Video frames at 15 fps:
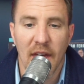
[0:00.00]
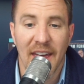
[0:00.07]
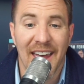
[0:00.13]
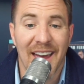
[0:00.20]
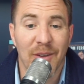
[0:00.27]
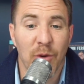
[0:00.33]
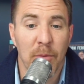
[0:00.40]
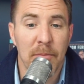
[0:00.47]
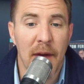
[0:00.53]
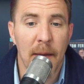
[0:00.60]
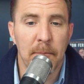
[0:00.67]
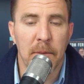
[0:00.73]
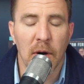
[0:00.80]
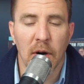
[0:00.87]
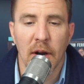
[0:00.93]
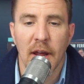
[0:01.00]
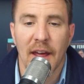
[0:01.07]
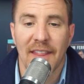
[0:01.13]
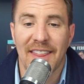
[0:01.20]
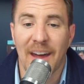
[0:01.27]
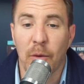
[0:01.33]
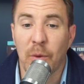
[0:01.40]
And remember
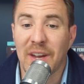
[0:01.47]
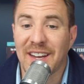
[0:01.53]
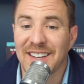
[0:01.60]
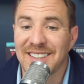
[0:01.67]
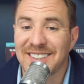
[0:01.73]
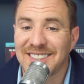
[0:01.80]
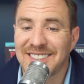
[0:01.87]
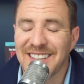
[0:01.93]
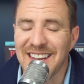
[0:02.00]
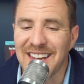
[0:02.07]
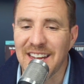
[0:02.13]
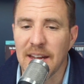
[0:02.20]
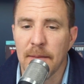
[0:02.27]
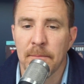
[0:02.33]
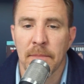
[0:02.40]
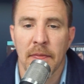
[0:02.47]
that we can see